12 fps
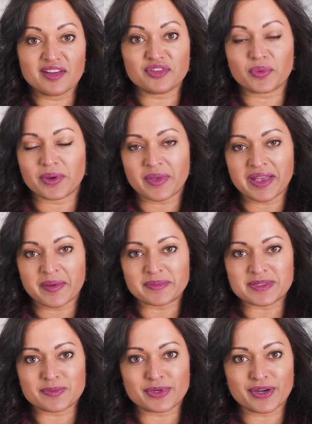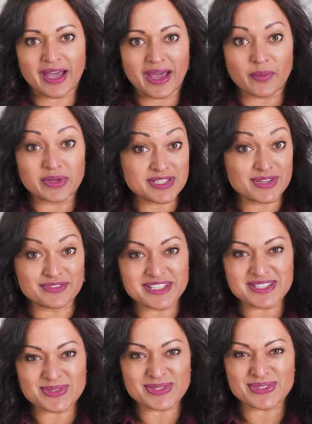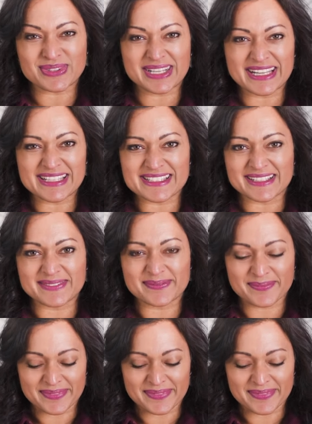for when we come to put our toffee sauce on later.